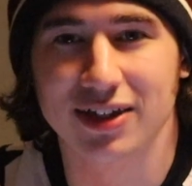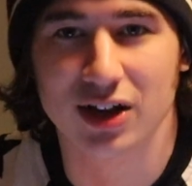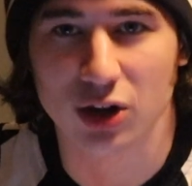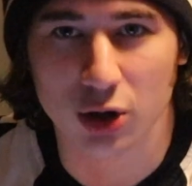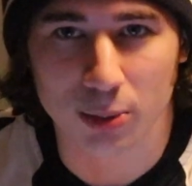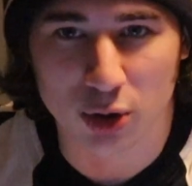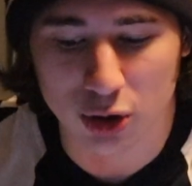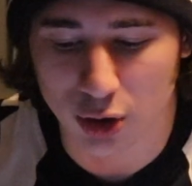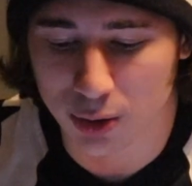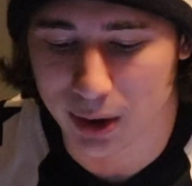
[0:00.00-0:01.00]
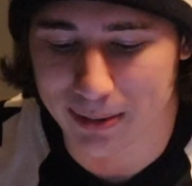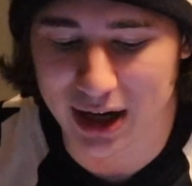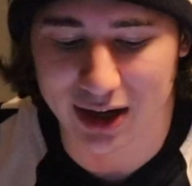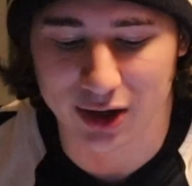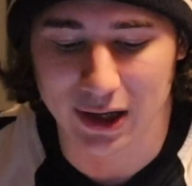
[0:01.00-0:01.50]
I think a little more gold would have
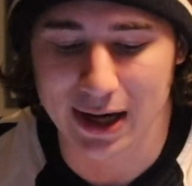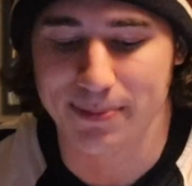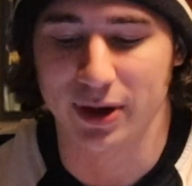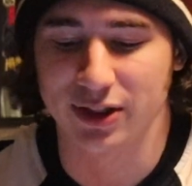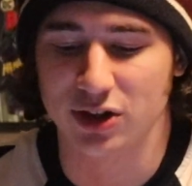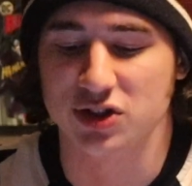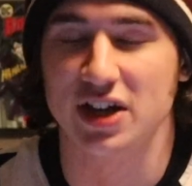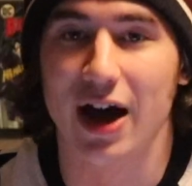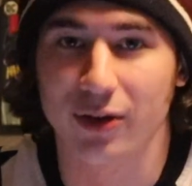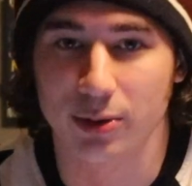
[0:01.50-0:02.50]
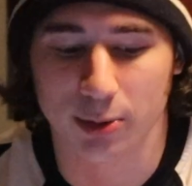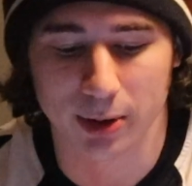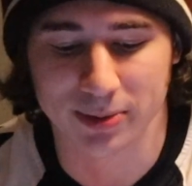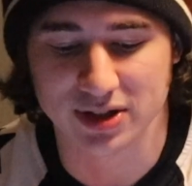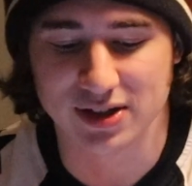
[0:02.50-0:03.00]
made it great, but they're solid. We'll
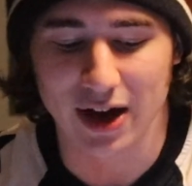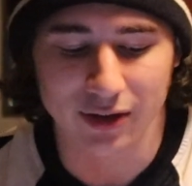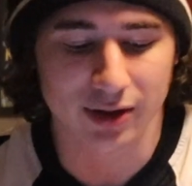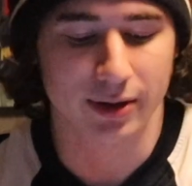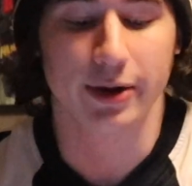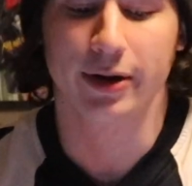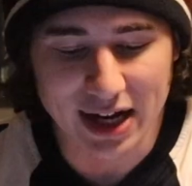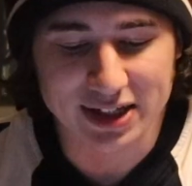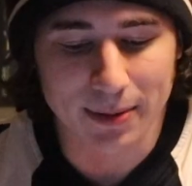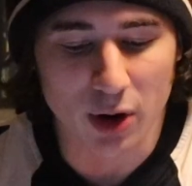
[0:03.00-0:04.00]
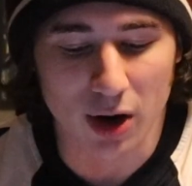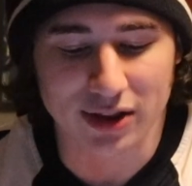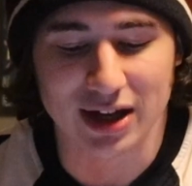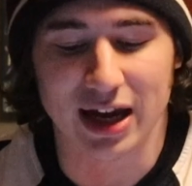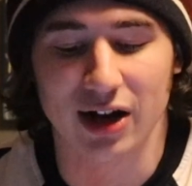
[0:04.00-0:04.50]
put them in solid. Next up are
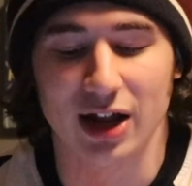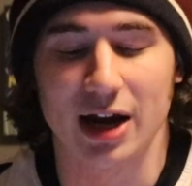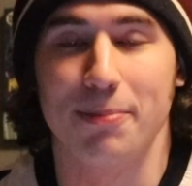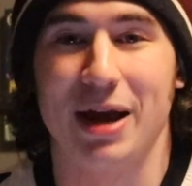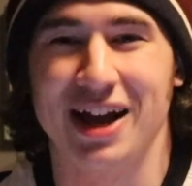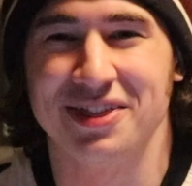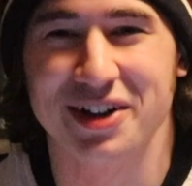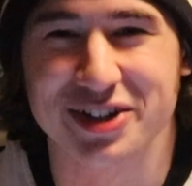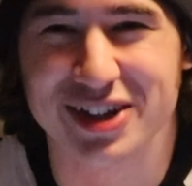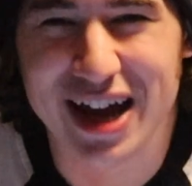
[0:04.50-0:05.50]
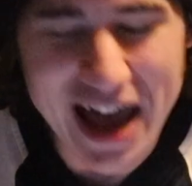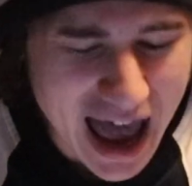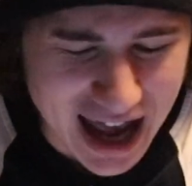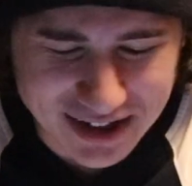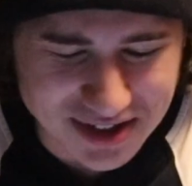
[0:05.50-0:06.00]
the Carolina Panthers,
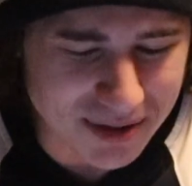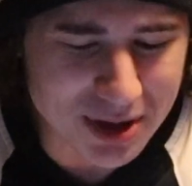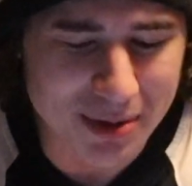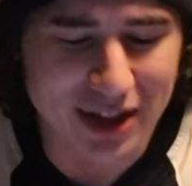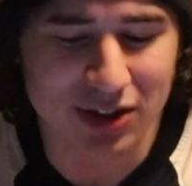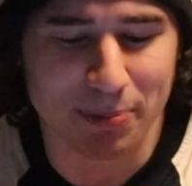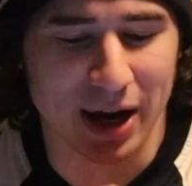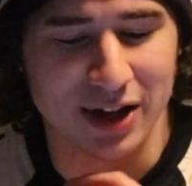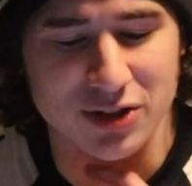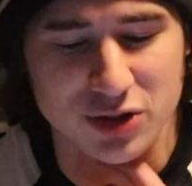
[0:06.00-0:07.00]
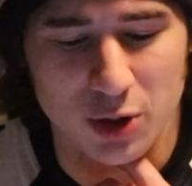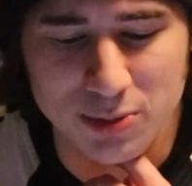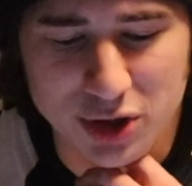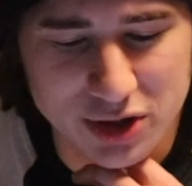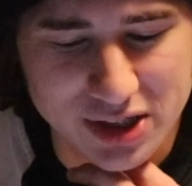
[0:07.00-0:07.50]
and something about the Panthers
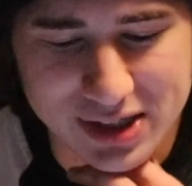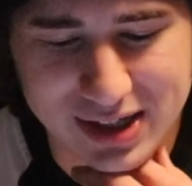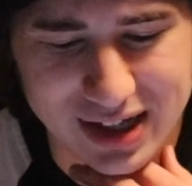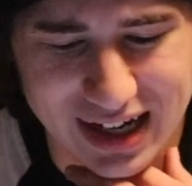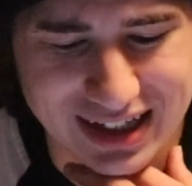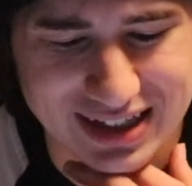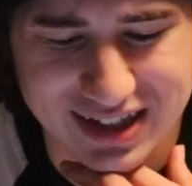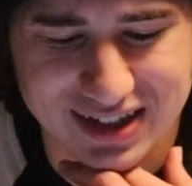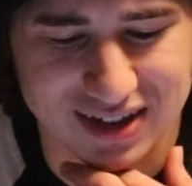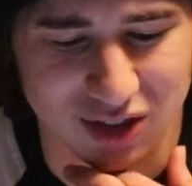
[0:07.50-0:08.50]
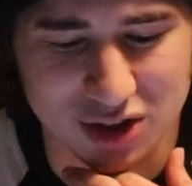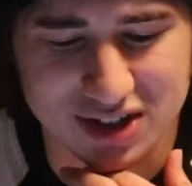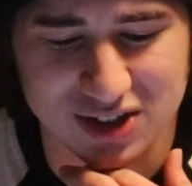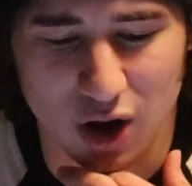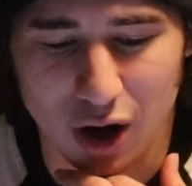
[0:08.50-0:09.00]
home jerseys it just
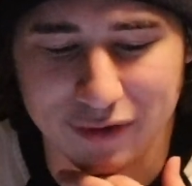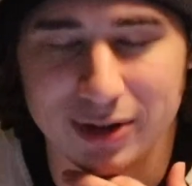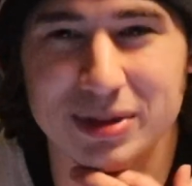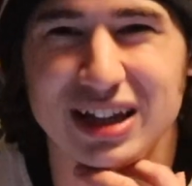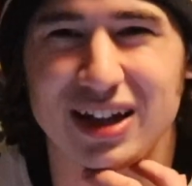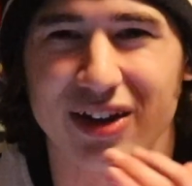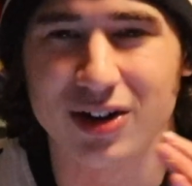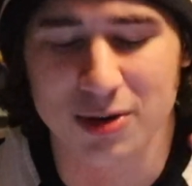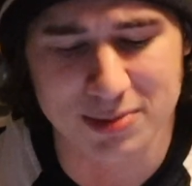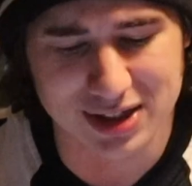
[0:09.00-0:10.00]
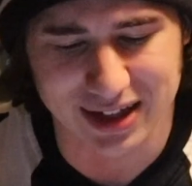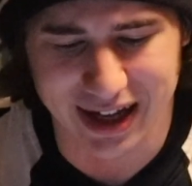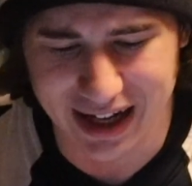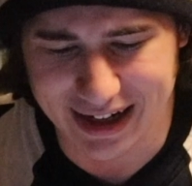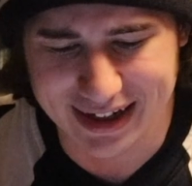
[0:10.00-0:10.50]
looks off to me. They look almost
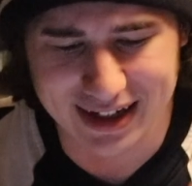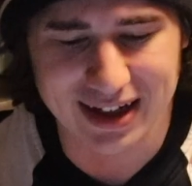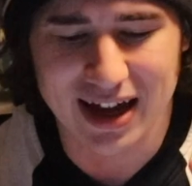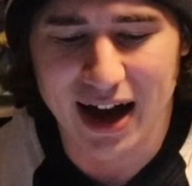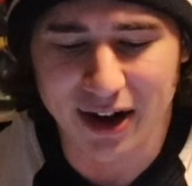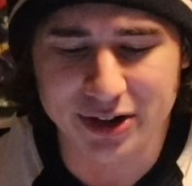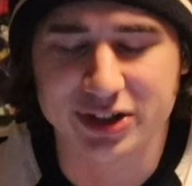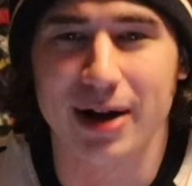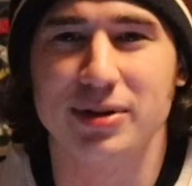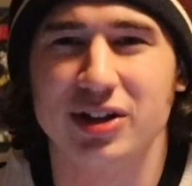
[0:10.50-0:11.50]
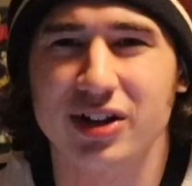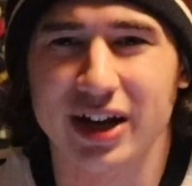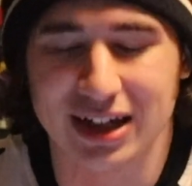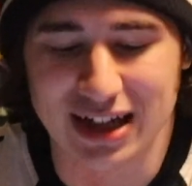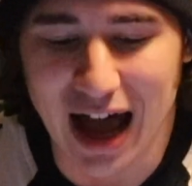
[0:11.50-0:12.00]
like I don't know describe it, they look
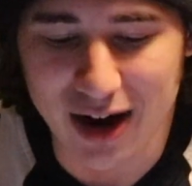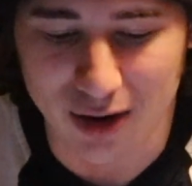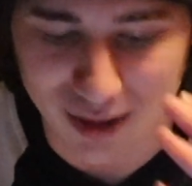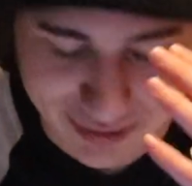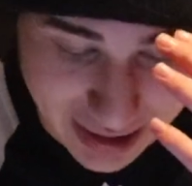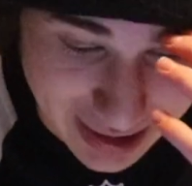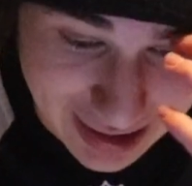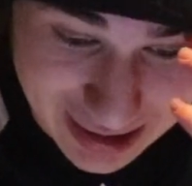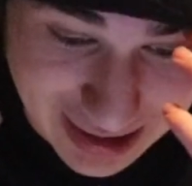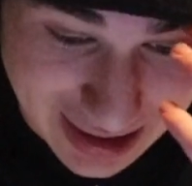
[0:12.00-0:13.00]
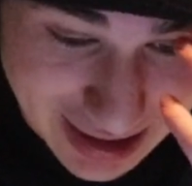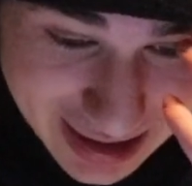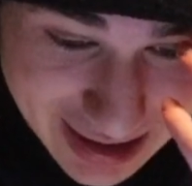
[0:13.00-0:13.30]
like knockoff kind of, like,